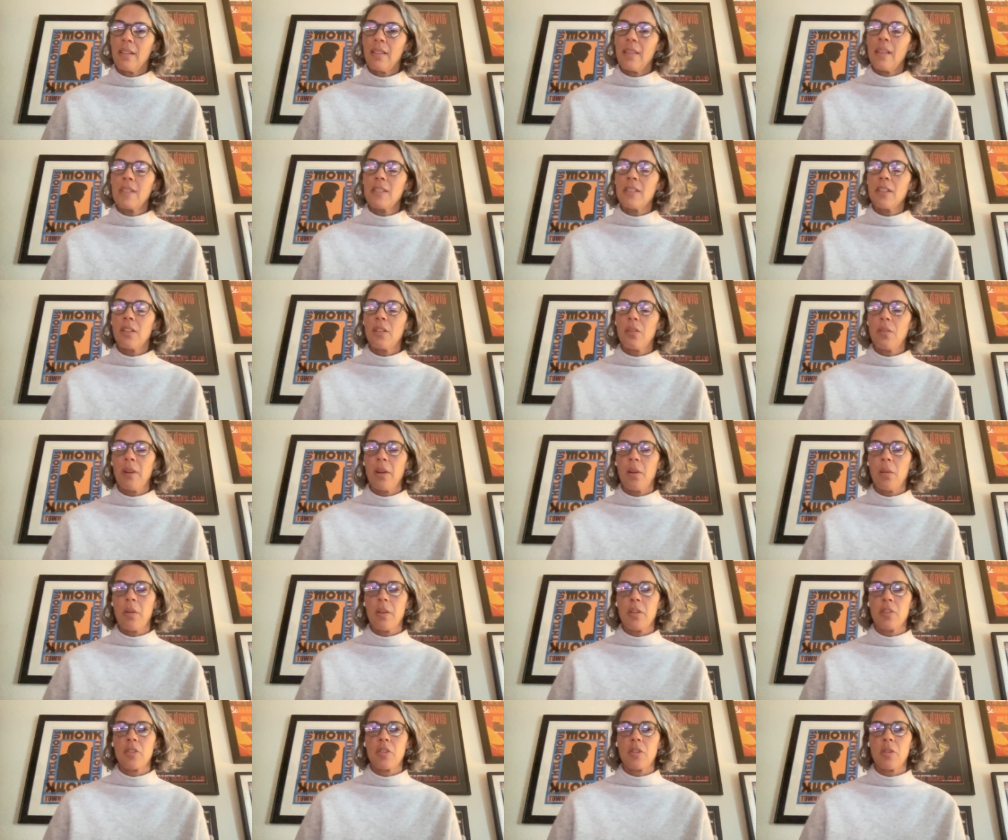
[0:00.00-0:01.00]
That's a great
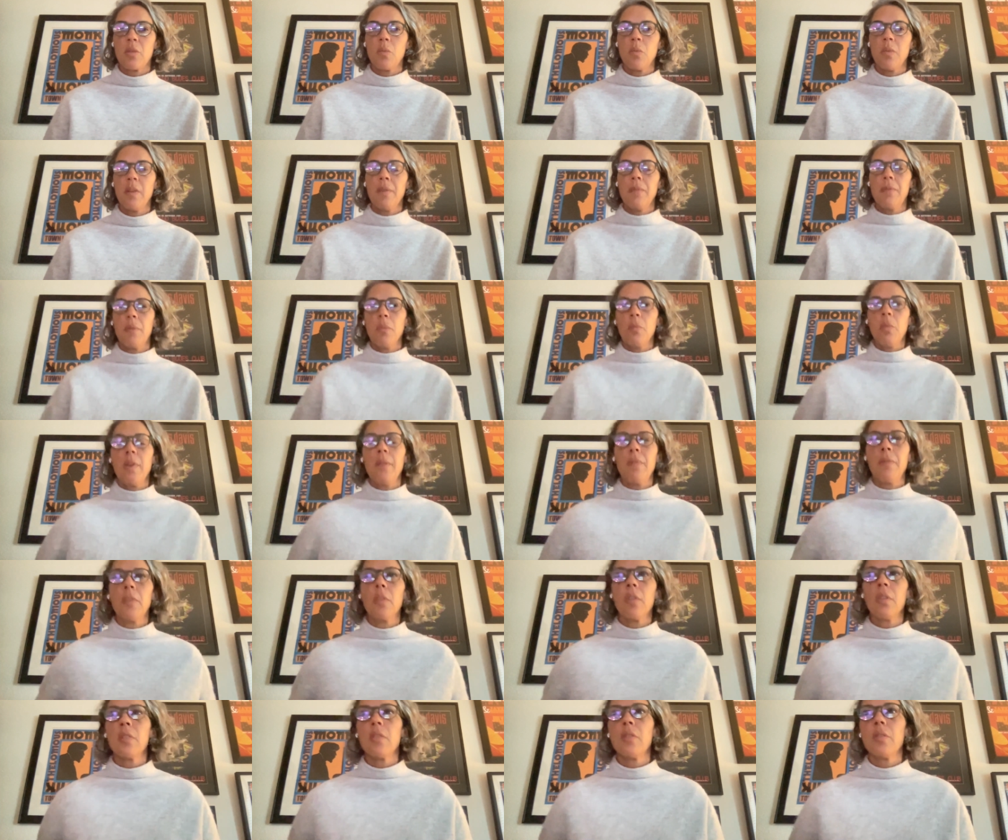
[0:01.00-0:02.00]
question.
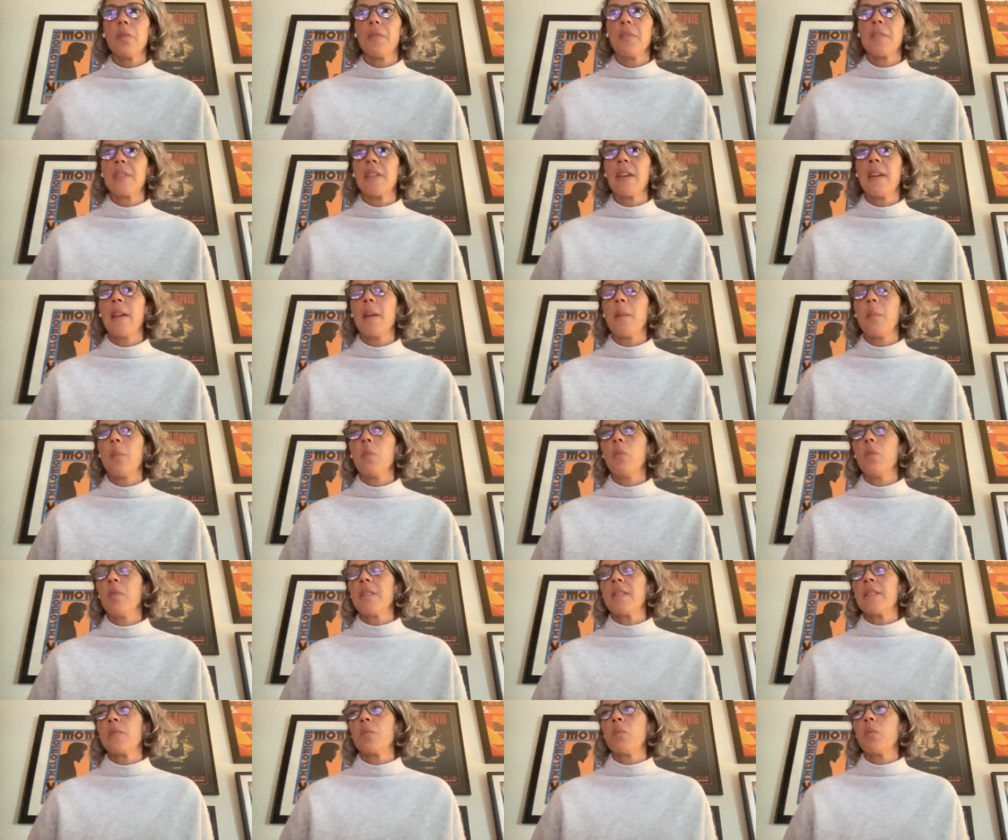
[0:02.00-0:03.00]
We've learned over time
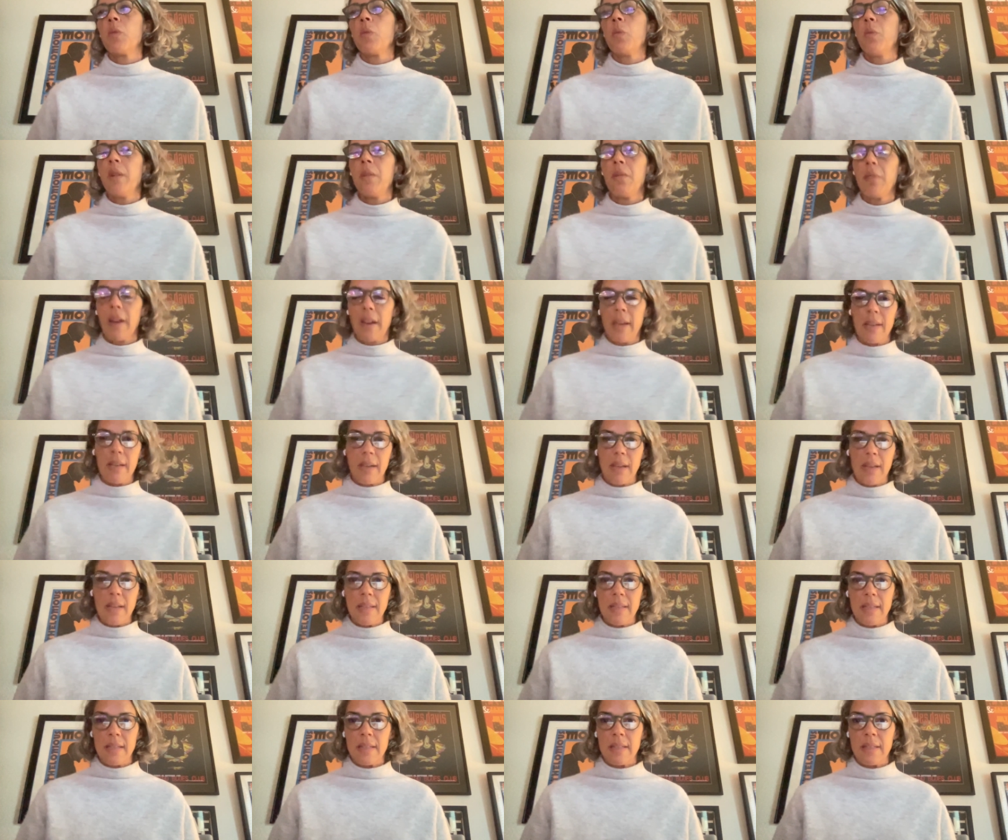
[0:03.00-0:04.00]
what we
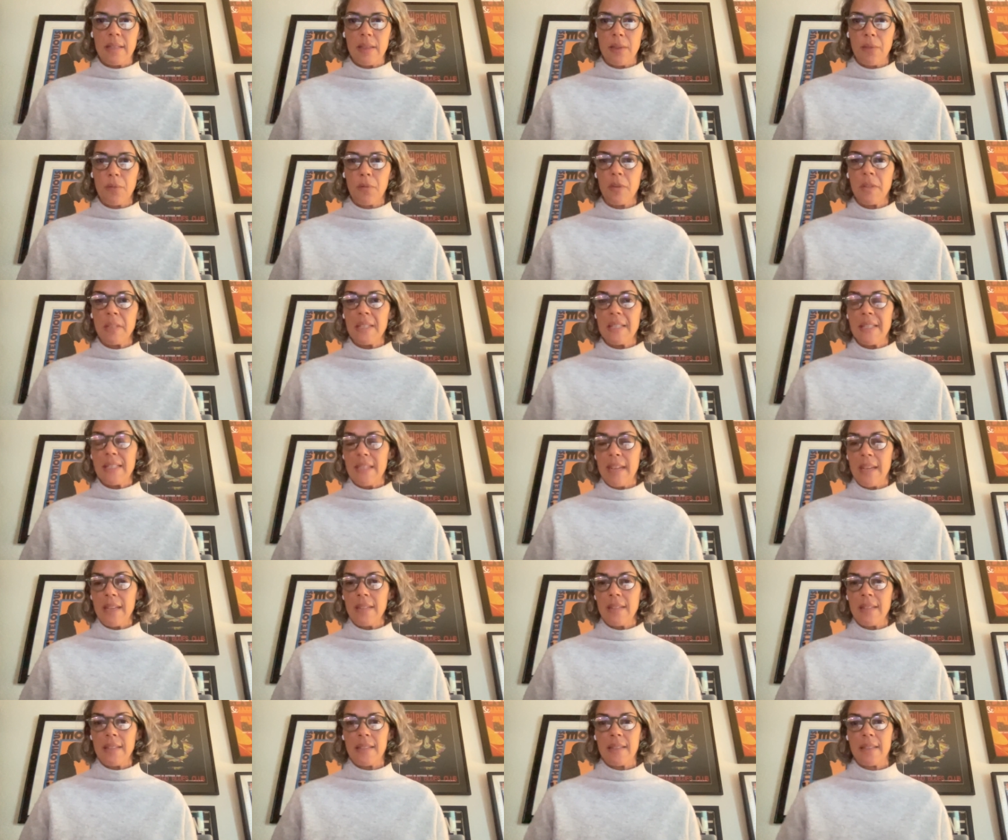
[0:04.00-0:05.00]
recognize as different
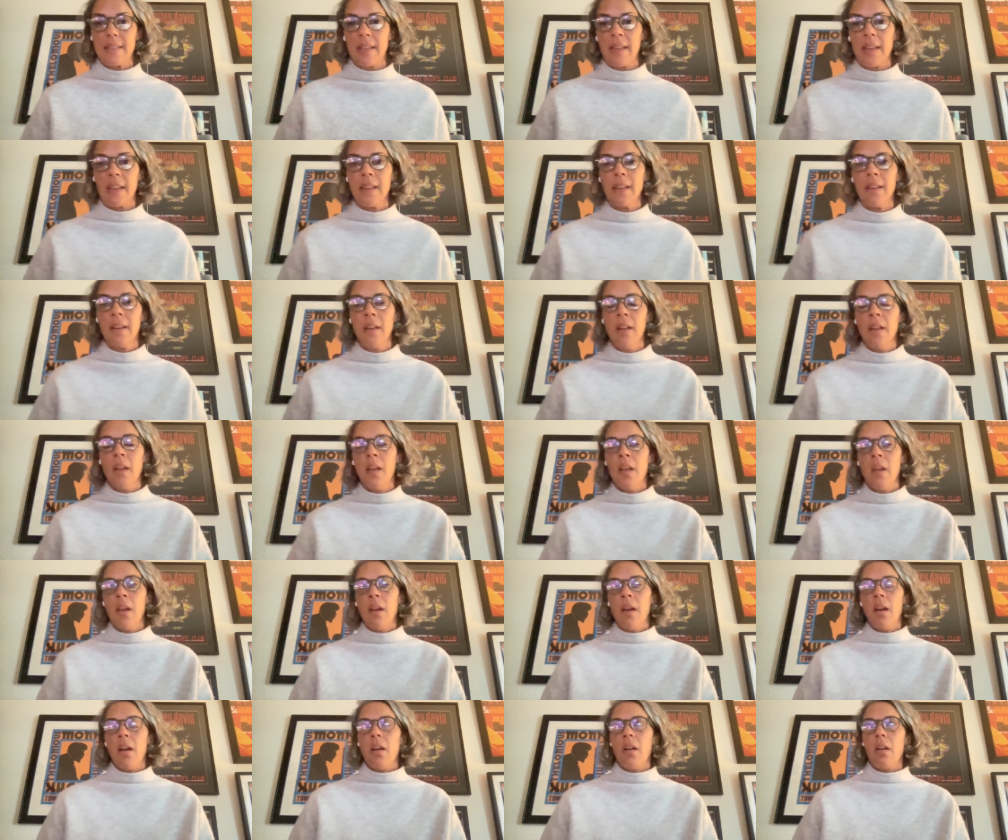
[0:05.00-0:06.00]
state to state
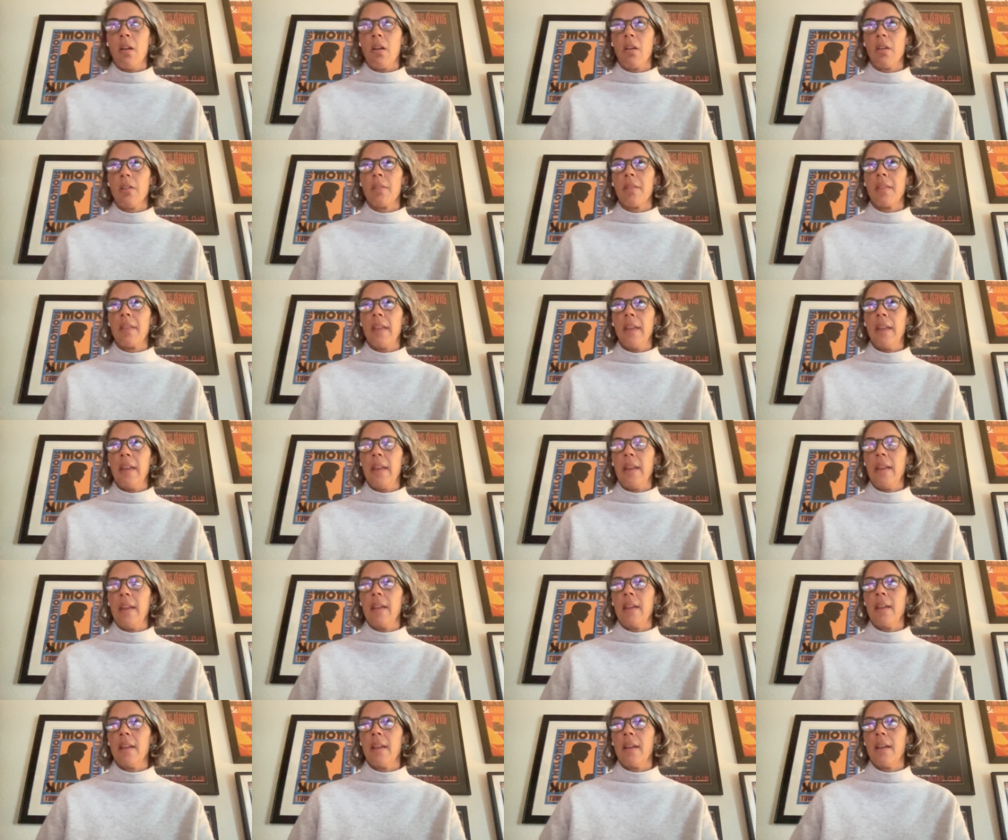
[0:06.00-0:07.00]
are
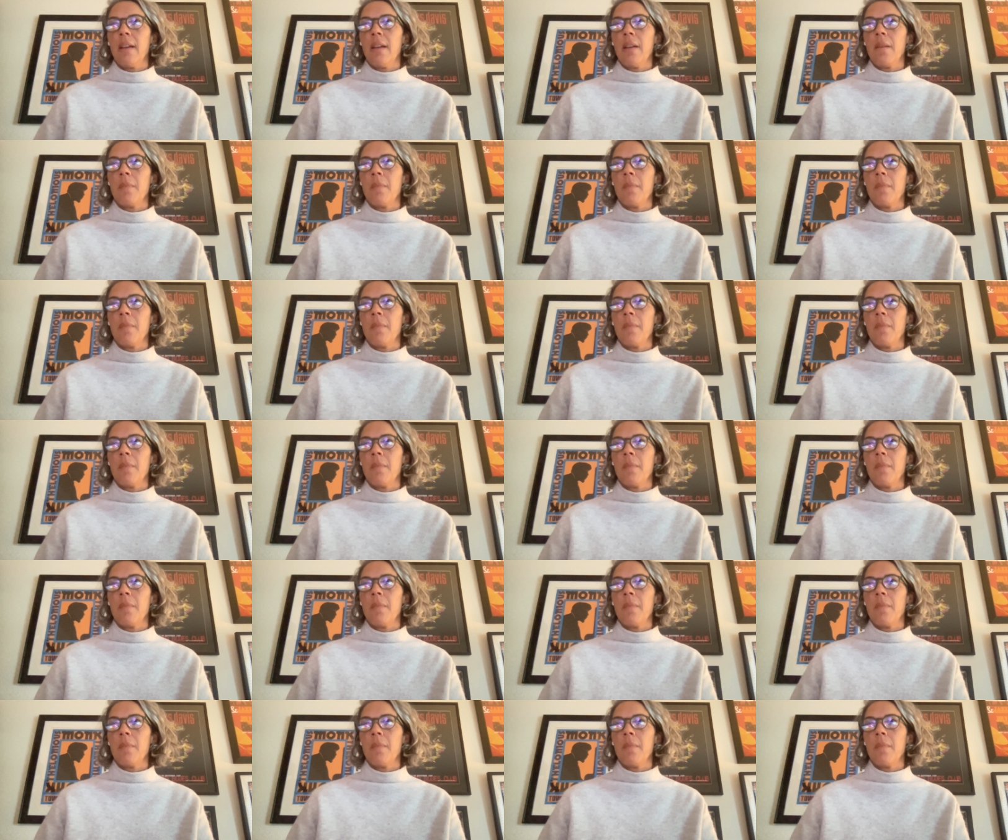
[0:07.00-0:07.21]
the